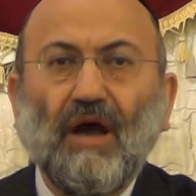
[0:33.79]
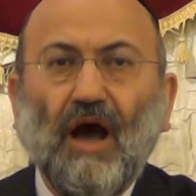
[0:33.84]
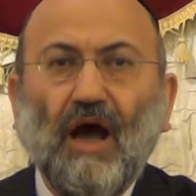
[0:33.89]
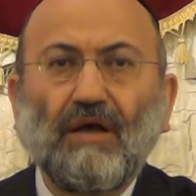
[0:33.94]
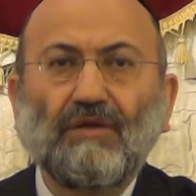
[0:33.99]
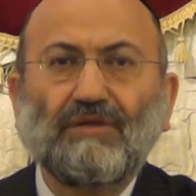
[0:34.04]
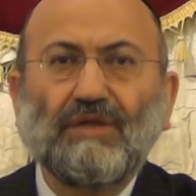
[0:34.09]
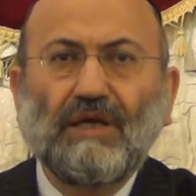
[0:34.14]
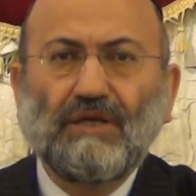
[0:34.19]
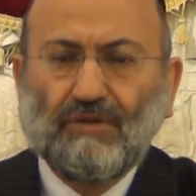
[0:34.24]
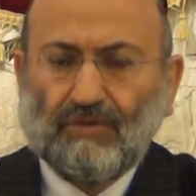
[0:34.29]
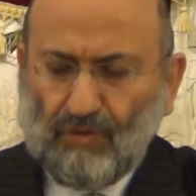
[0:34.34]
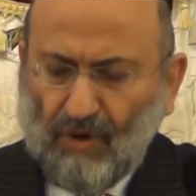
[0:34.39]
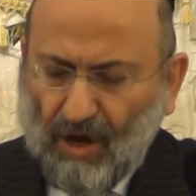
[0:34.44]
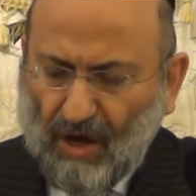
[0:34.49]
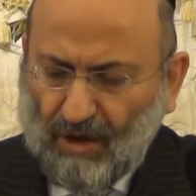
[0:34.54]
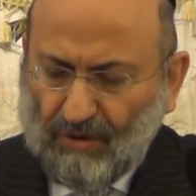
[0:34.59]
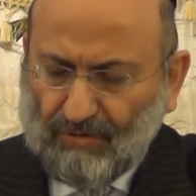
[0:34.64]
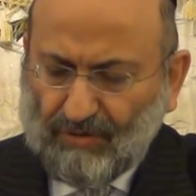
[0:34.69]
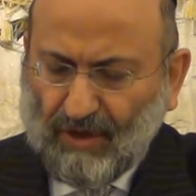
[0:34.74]
I take you
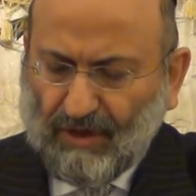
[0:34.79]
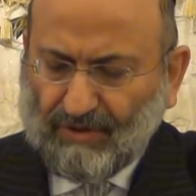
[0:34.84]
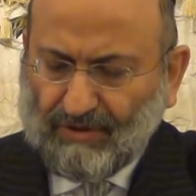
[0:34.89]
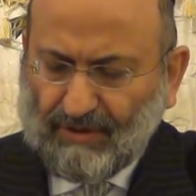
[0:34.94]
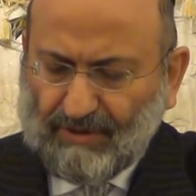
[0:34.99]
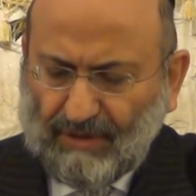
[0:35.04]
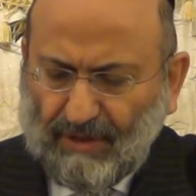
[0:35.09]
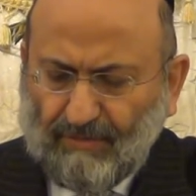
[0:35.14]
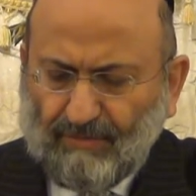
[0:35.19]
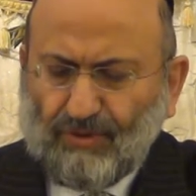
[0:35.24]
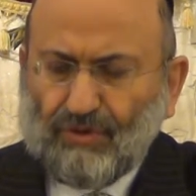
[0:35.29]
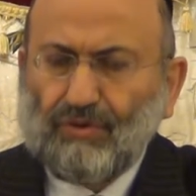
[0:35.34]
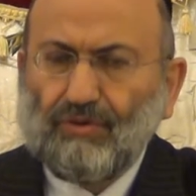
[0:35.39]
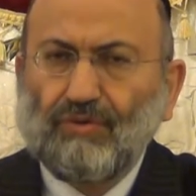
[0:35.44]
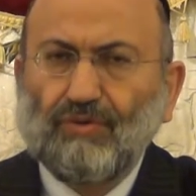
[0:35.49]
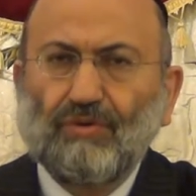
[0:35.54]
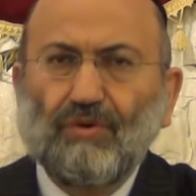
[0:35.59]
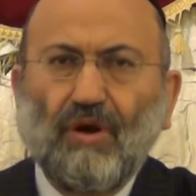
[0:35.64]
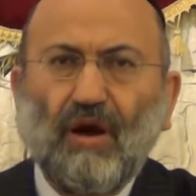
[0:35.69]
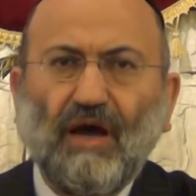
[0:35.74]
out, I redeem
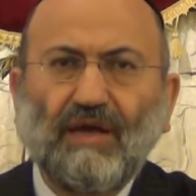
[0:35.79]
you,